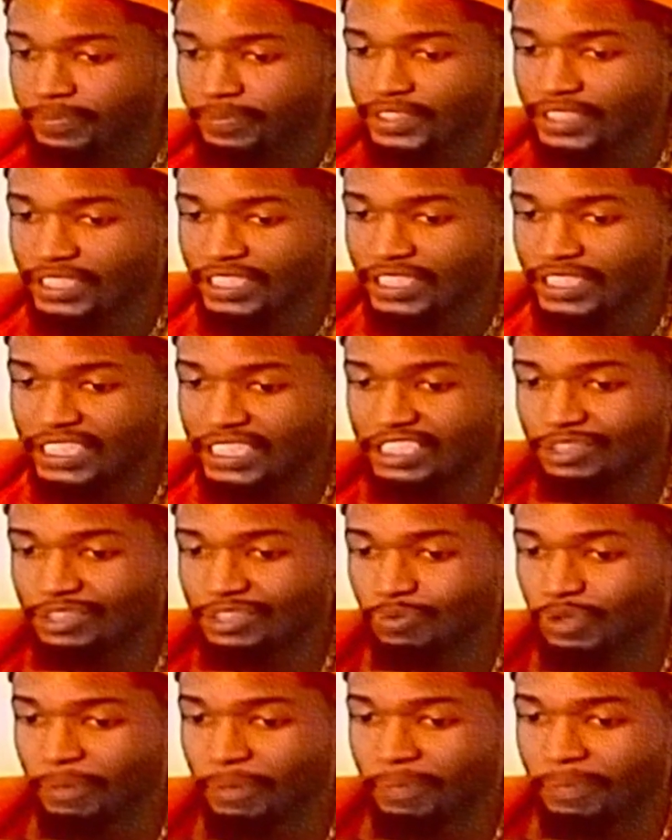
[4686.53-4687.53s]
this
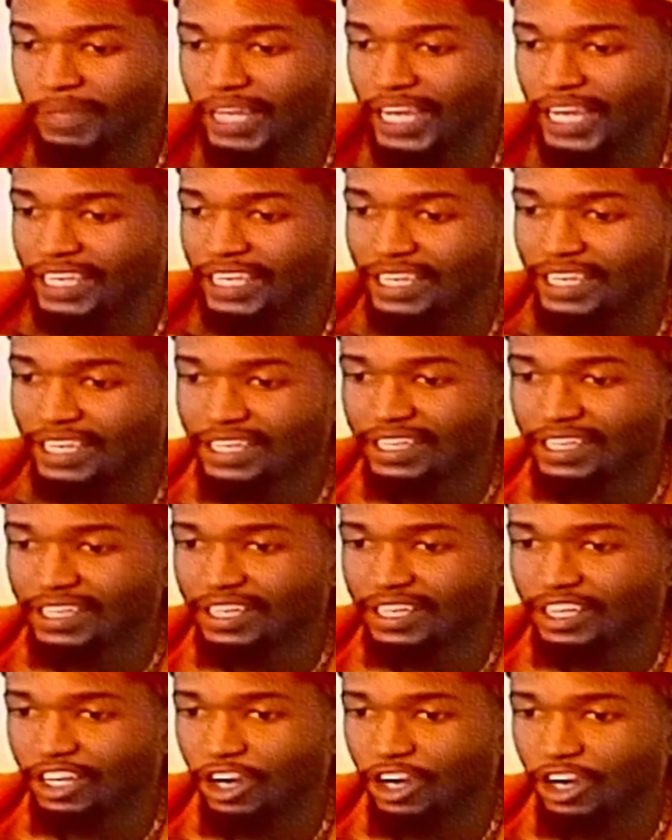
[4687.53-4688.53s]
one, like,
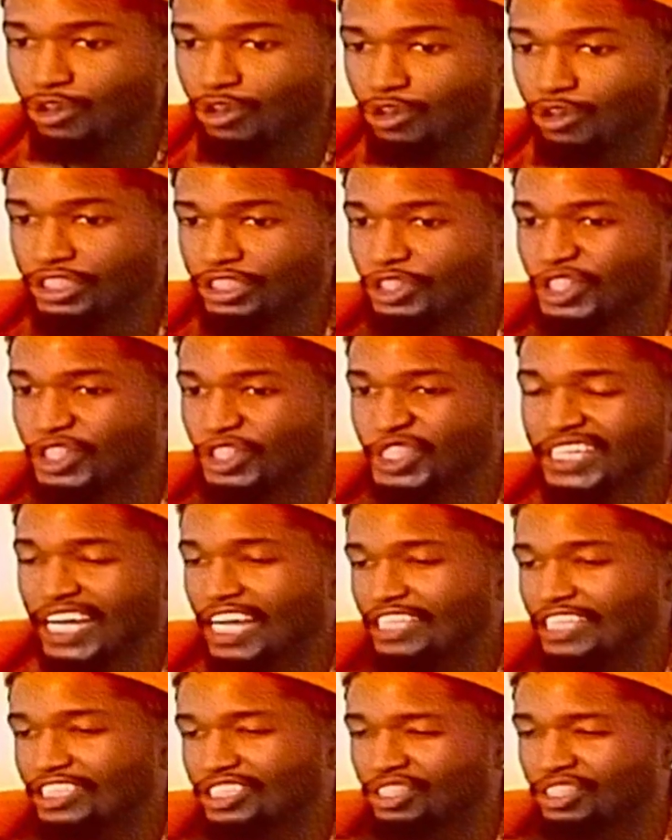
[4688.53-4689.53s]
oh, so
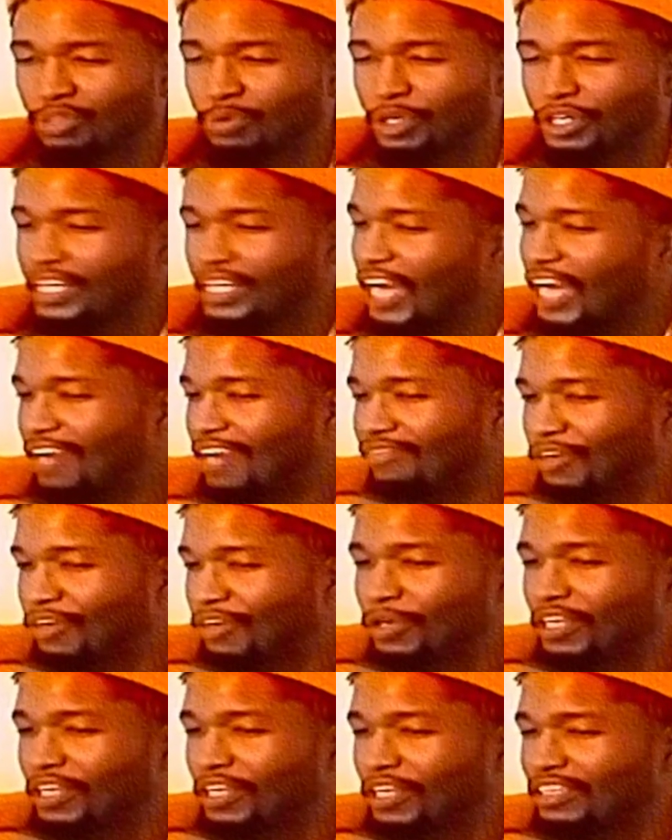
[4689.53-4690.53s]
we're not
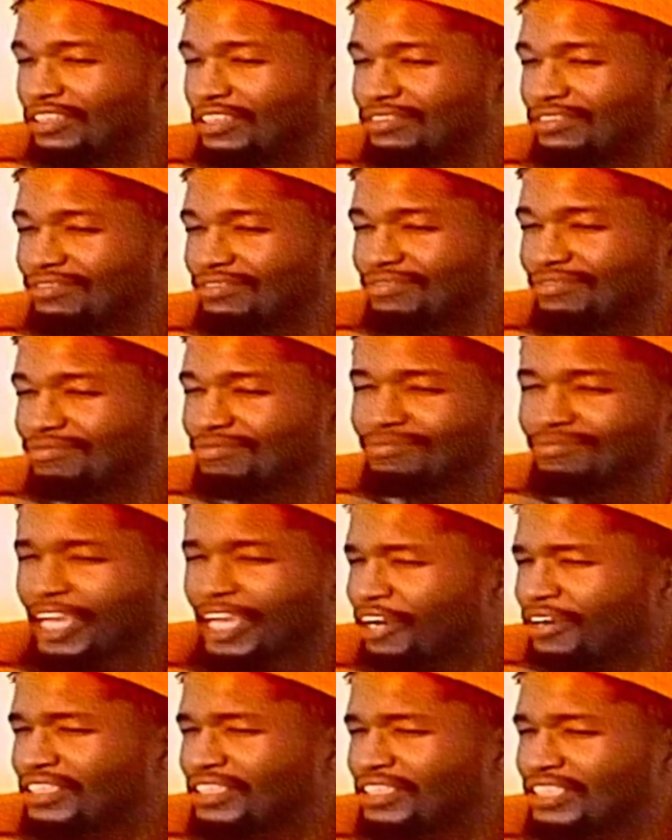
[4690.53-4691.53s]
voting
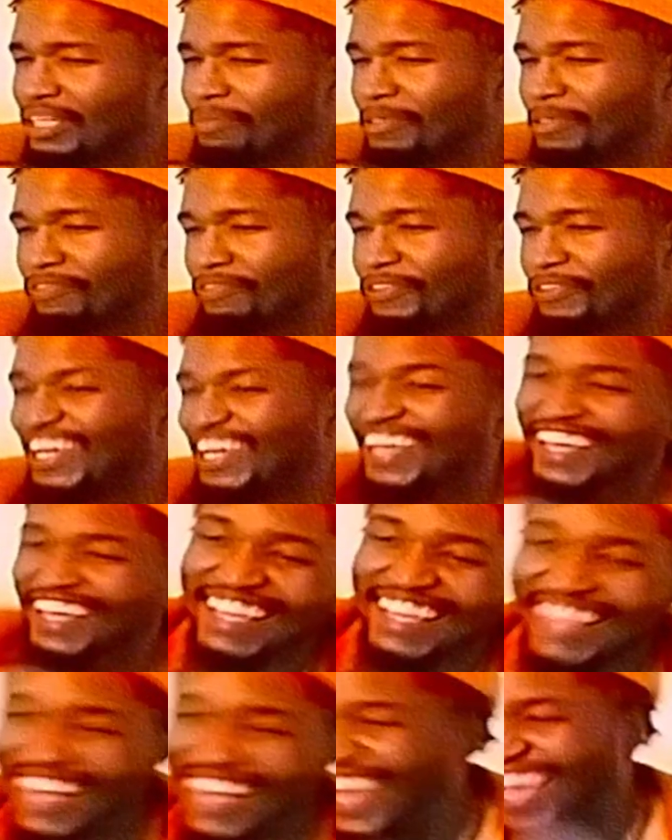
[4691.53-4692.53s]
Harris? I'm confused.
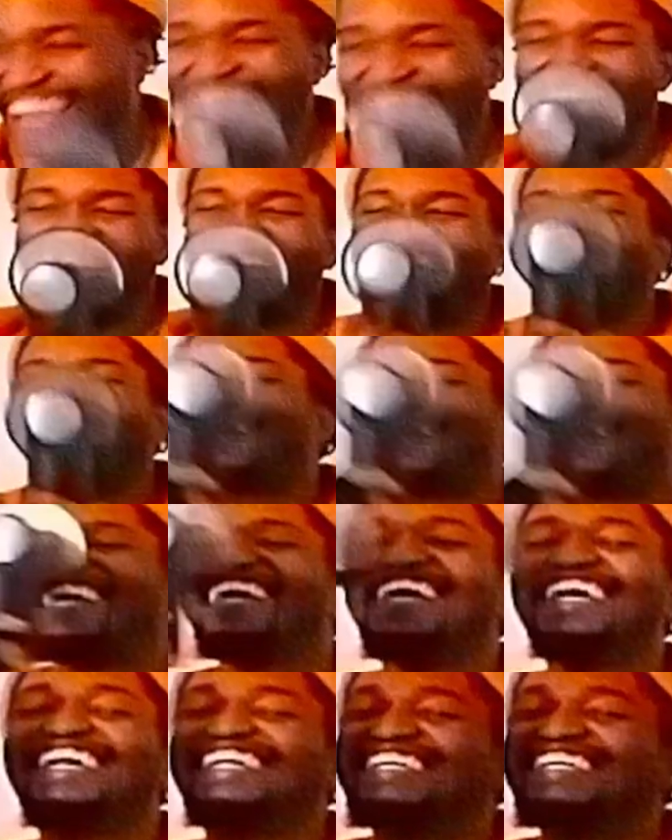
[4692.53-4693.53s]
Like,
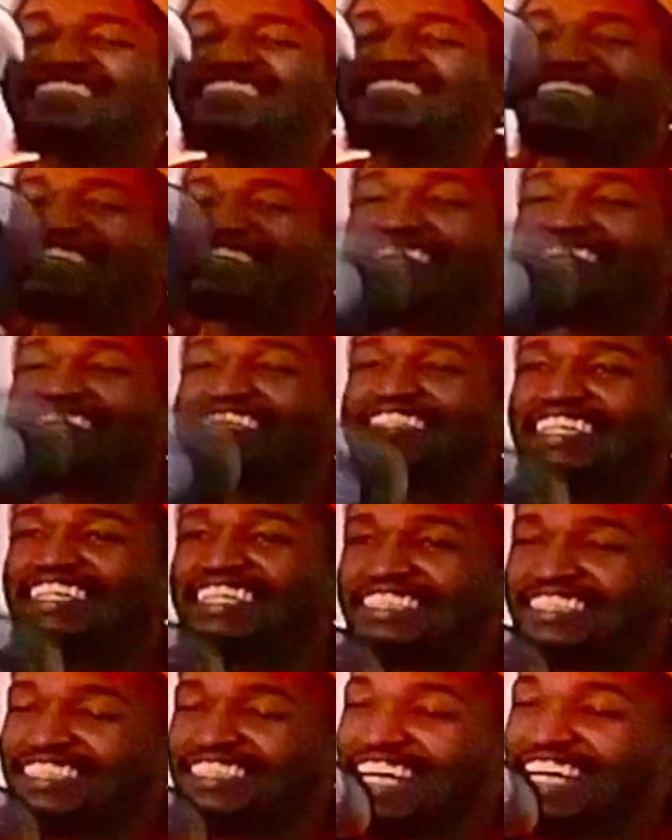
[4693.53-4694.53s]
this shit is, it's
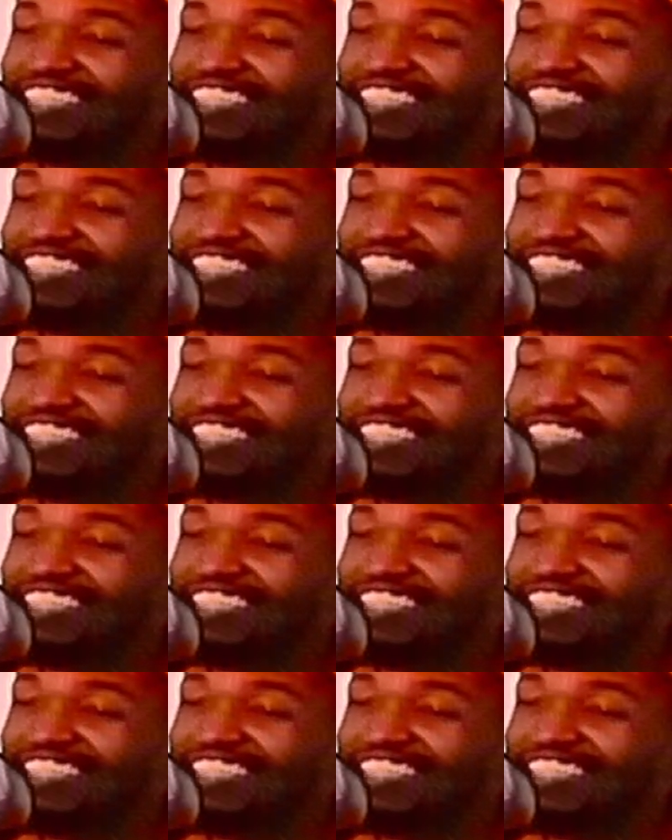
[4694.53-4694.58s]
like